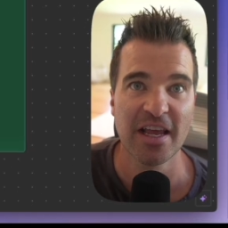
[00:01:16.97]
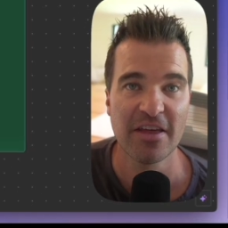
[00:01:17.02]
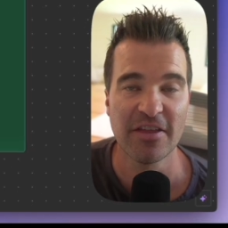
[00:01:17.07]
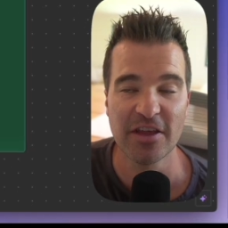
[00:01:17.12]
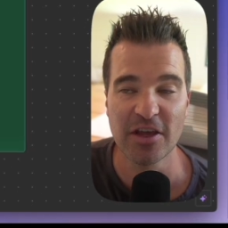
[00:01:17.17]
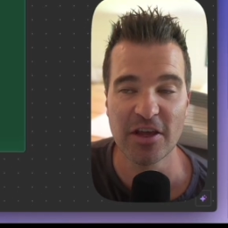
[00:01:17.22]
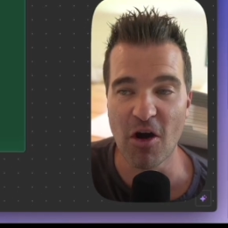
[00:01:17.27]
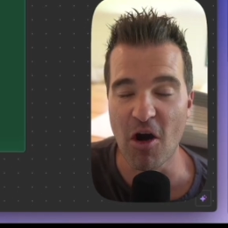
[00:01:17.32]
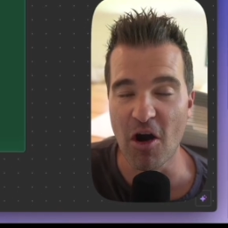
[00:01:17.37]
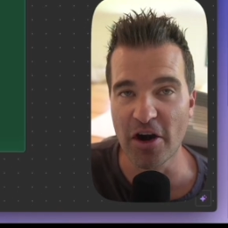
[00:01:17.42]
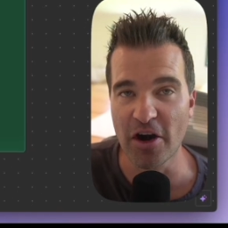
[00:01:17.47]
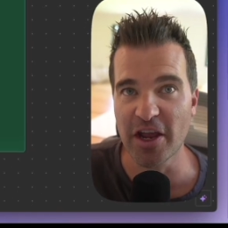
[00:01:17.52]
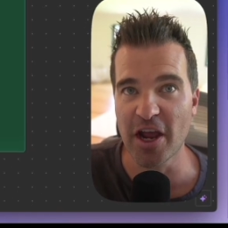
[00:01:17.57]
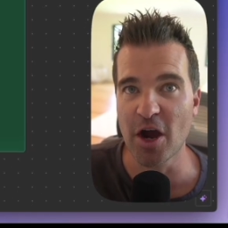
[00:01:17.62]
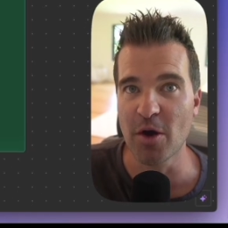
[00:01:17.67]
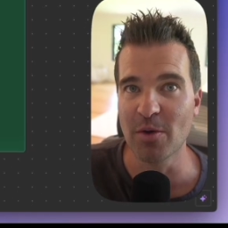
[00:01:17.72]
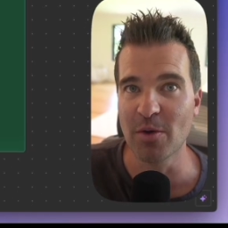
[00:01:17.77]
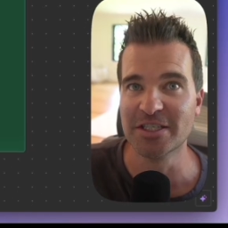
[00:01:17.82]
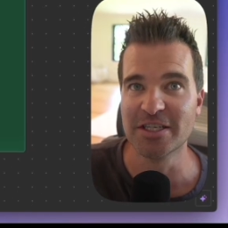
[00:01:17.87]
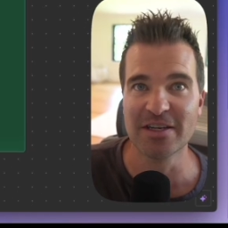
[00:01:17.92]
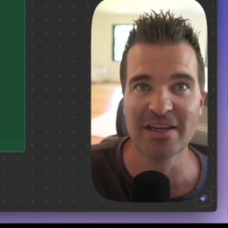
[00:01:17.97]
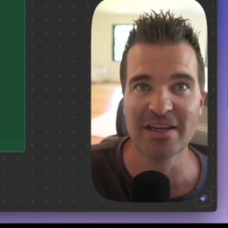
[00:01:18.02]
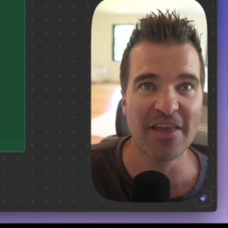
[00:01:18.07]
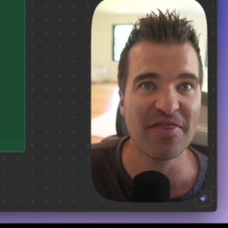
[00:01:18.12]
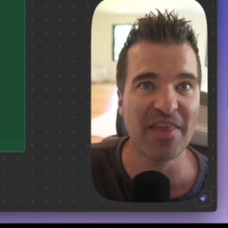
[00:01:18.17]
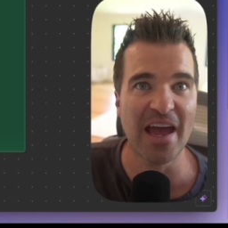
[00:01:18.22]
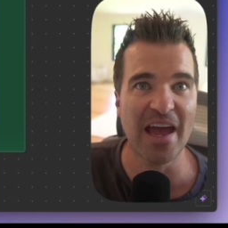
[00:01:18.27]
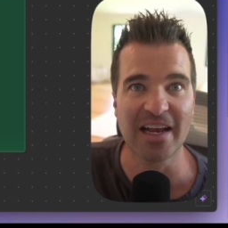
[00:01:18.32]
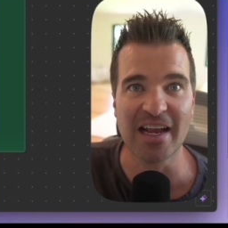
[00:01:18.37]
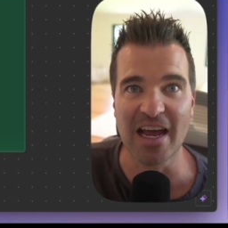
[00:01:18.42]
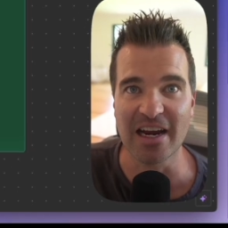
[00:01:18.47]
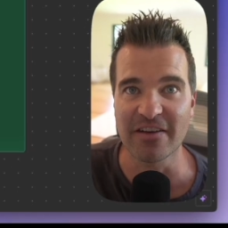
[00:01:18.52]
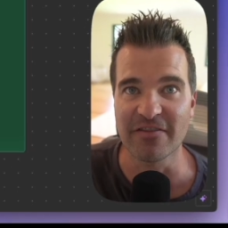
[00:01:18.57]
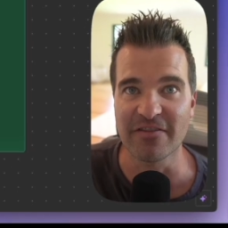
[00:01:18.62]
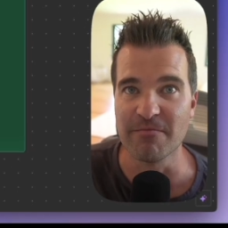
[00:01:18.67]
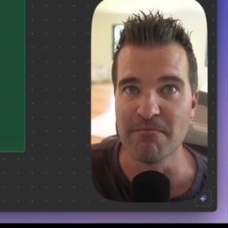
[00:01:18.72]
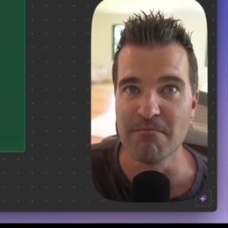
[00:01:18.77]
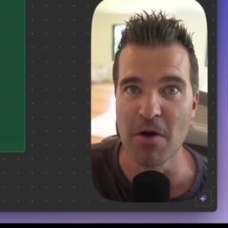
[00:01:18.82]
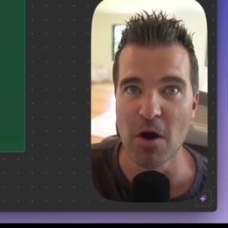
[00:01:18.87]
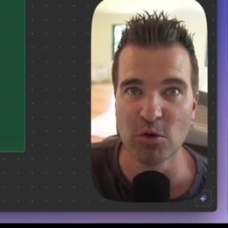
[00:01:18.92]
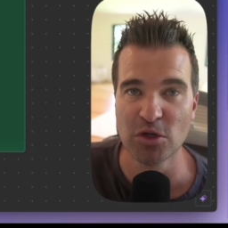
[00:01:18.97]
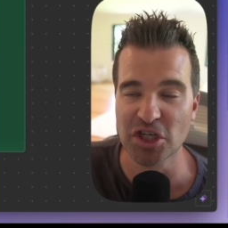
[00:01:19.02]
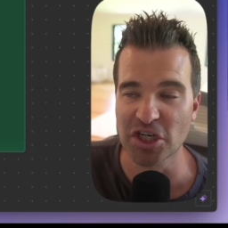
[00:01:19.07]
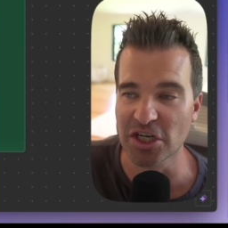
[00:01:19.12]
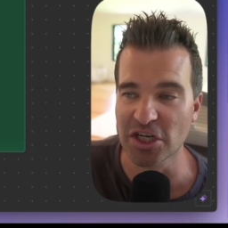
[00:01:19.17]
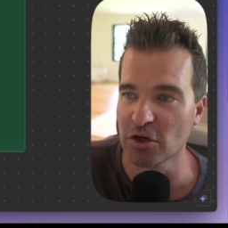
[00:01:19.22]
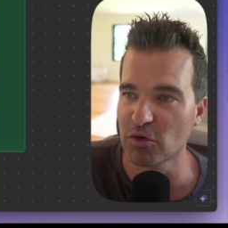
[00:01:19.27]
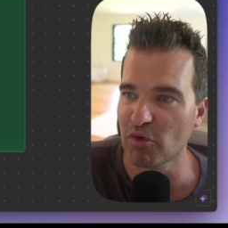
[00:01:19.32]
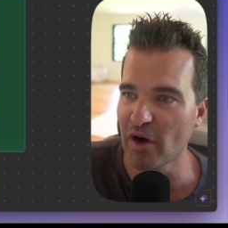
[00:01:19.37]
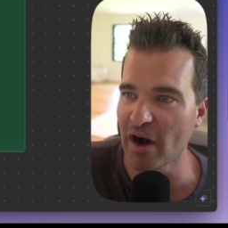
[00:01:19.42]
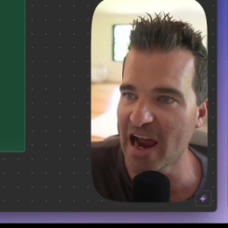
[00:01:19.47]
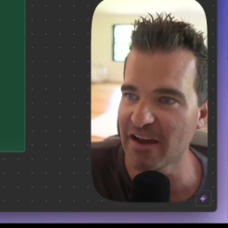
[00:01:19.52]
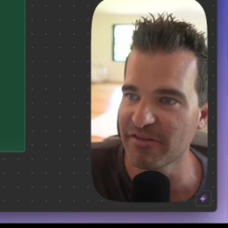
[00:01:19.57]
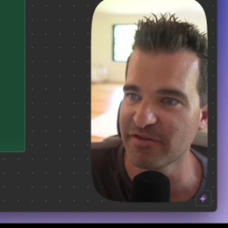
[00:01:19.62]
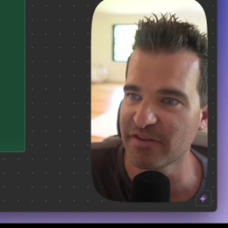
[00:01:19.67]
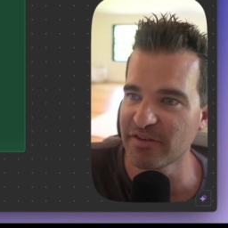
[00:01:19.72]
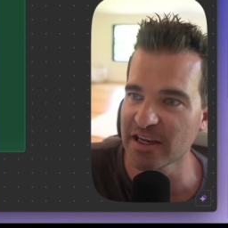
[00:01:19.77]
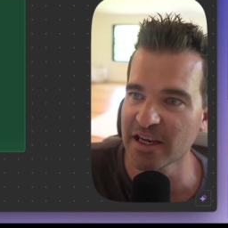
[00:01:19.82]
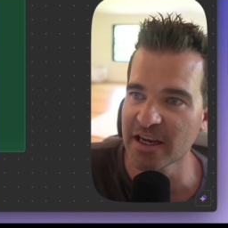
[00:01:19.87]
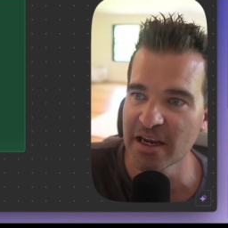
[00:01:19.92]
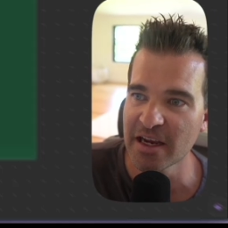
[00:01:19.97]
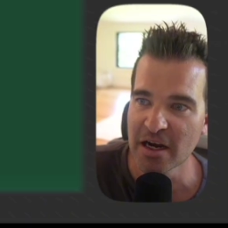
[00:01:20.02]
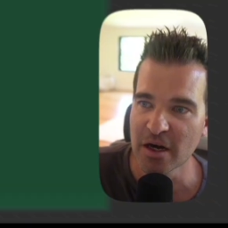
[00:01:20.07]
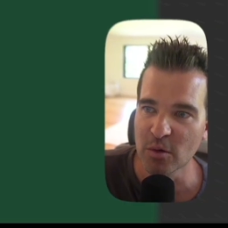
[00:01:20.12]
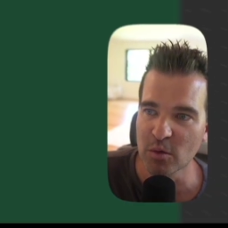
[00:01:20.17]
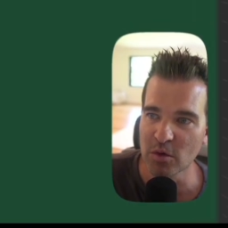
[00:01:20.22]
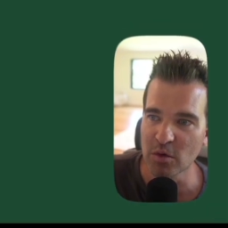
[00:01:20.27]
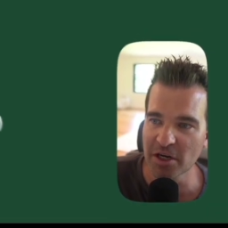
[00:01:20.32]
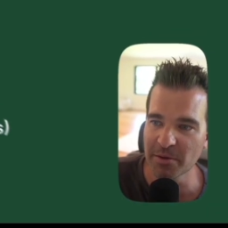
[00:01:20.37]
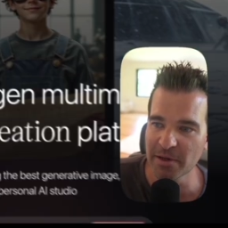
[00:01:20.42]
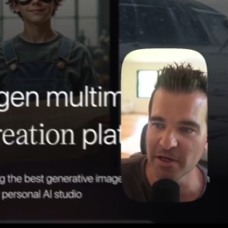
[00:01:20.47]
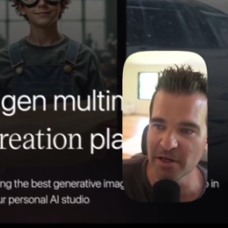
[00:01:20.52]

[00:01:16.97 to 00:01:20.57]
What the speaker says: the audio, and to get that kind of motion graphic, we're going to be